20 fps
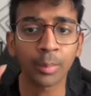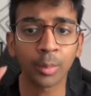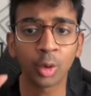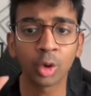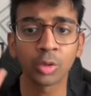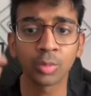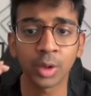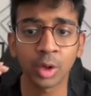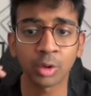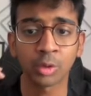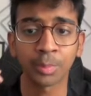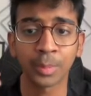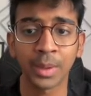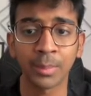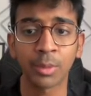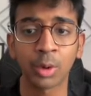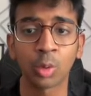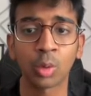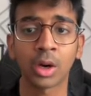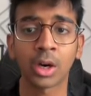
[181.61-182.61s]
post because
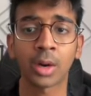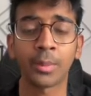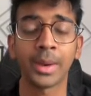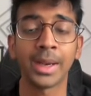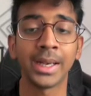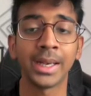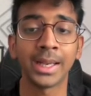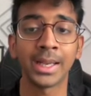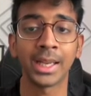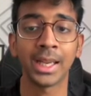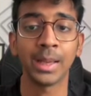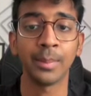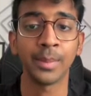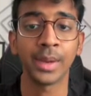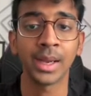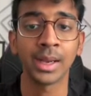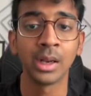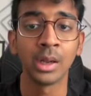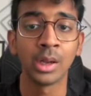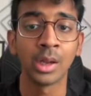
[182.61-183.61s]
people who are commenting
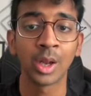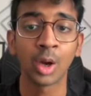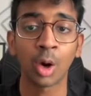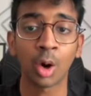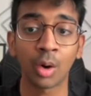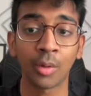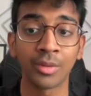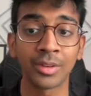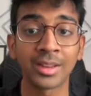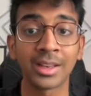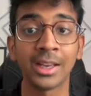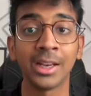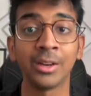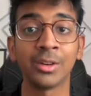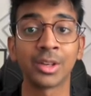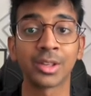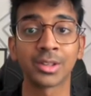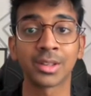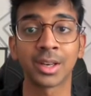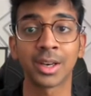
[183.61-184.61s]
email are obviously
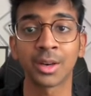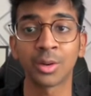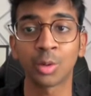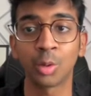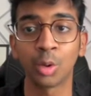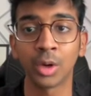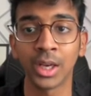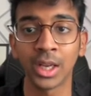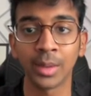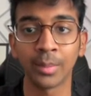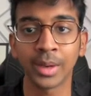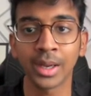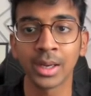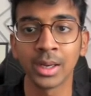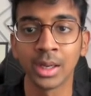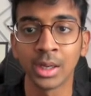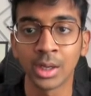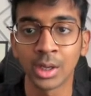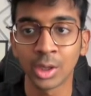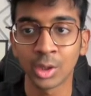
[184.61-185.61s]
interested in cold email.
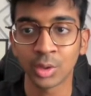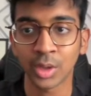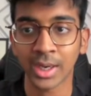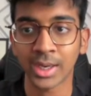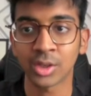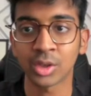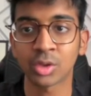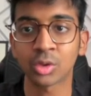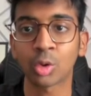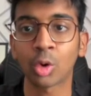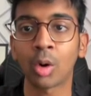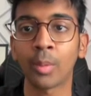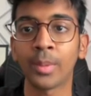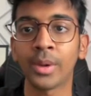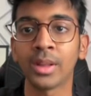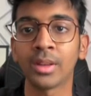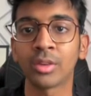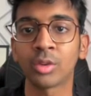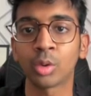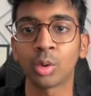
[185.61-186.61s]
So I can just copy
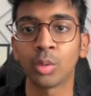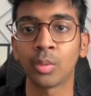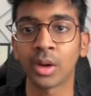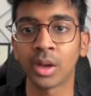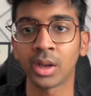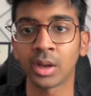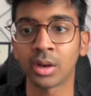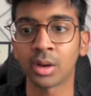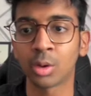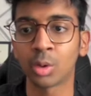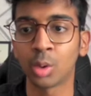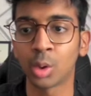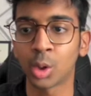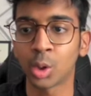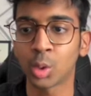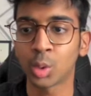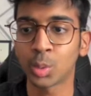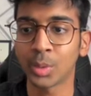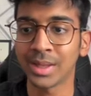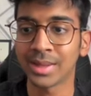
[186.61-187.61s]
this over here, go to
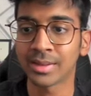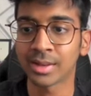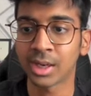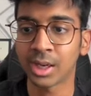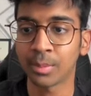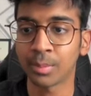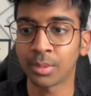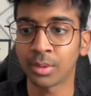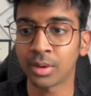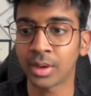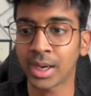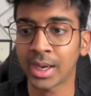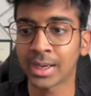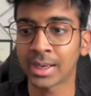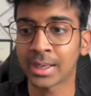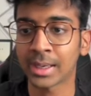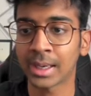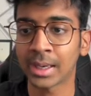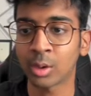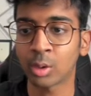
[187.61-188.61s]
TweetScraper and
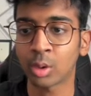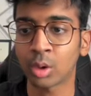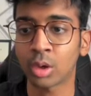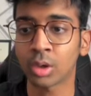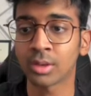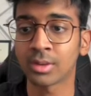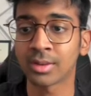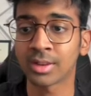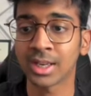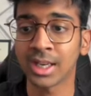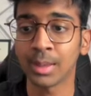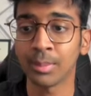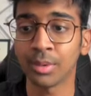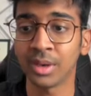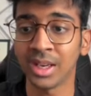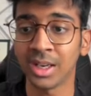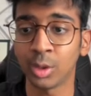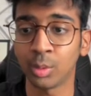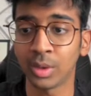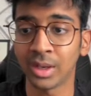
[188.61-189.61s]
click on scrape
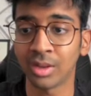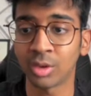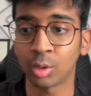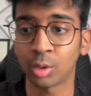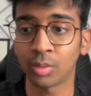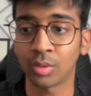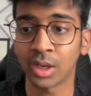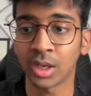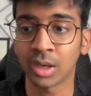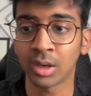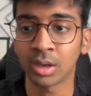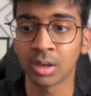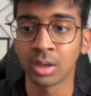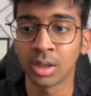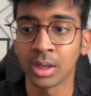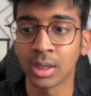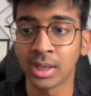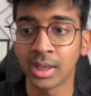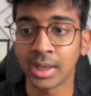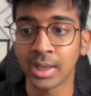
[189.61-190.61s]
retweets over here.
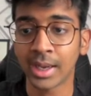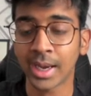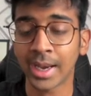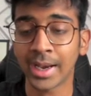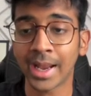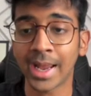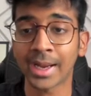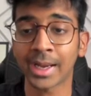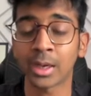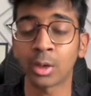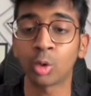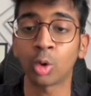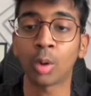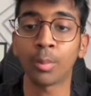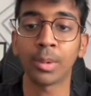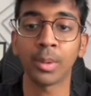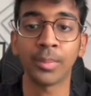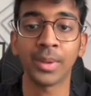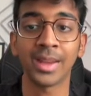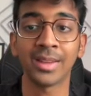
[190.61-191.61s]
And I can
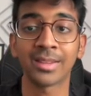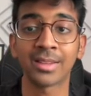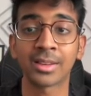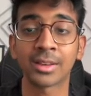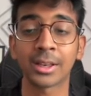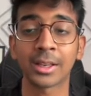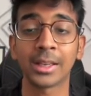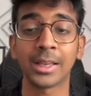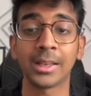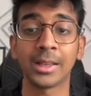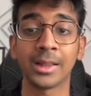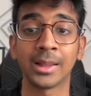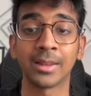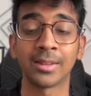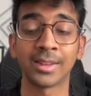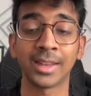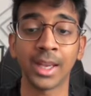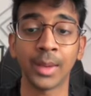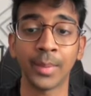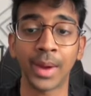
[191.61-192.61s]
copy paste the
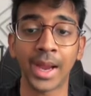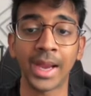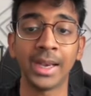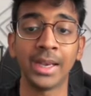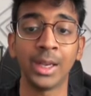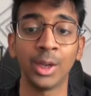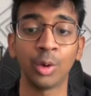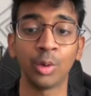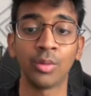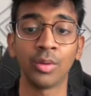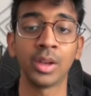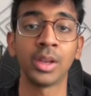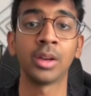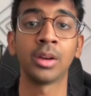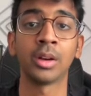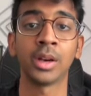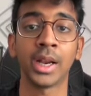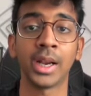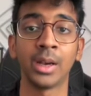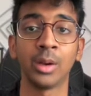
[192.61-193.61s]
same ID over
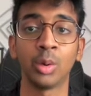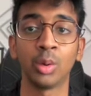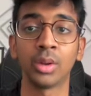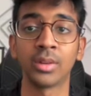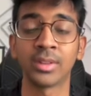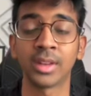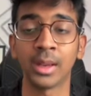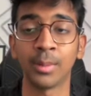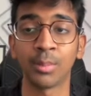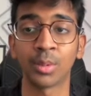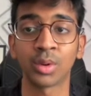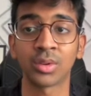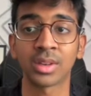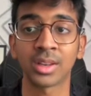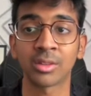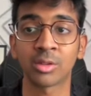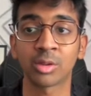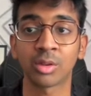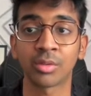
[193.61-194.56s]
here and do the same process to